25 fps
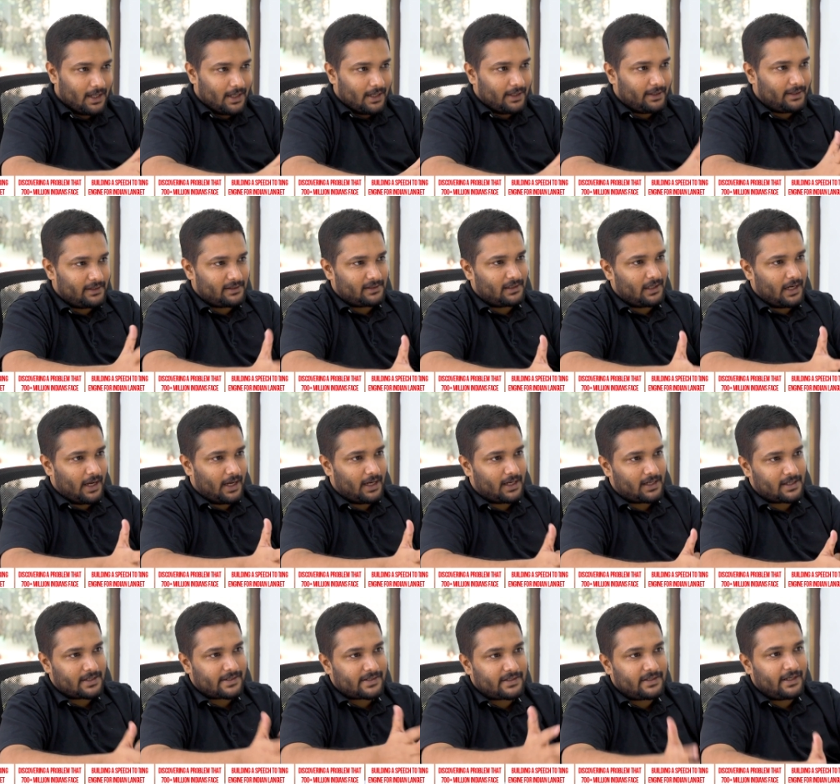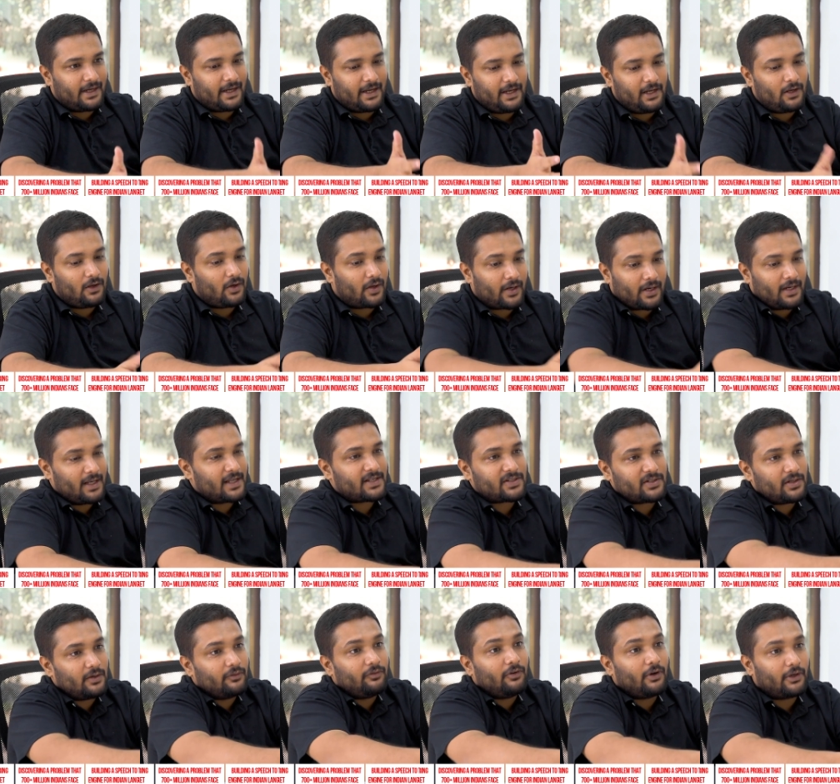It is like Siri or
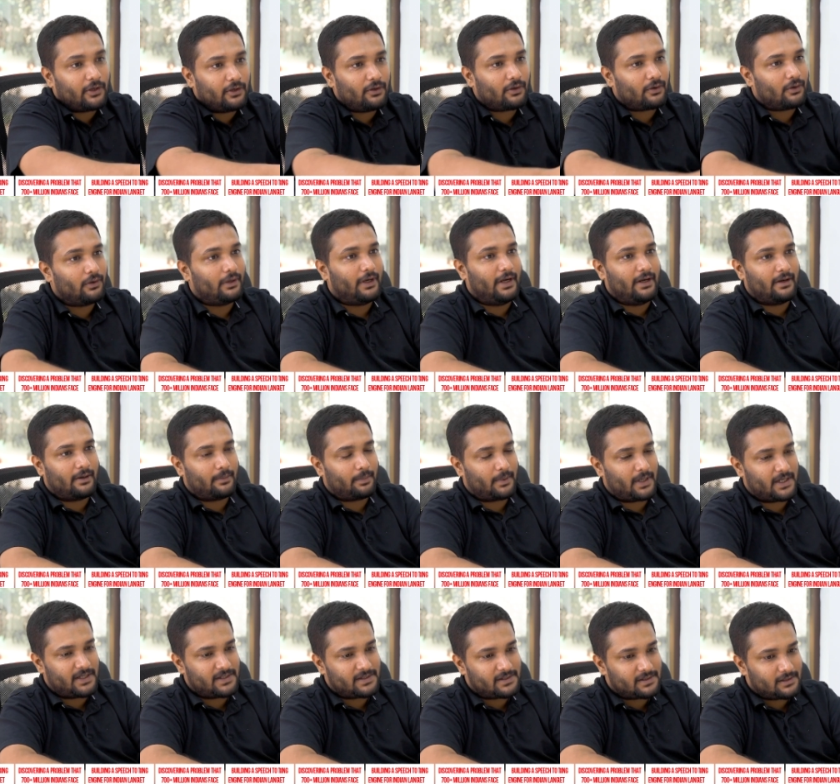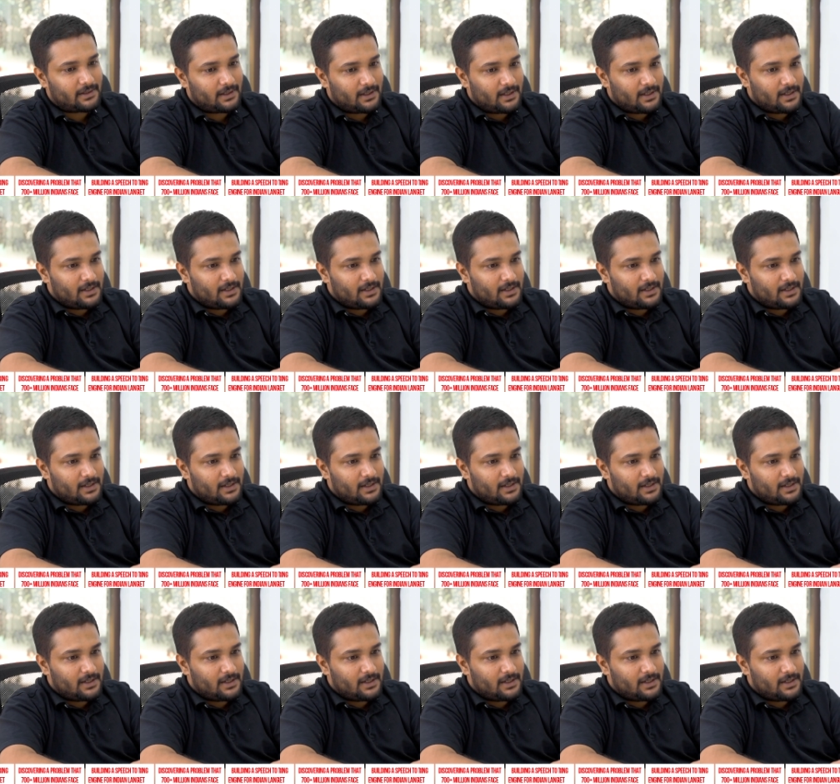Alexa for your own enterprise.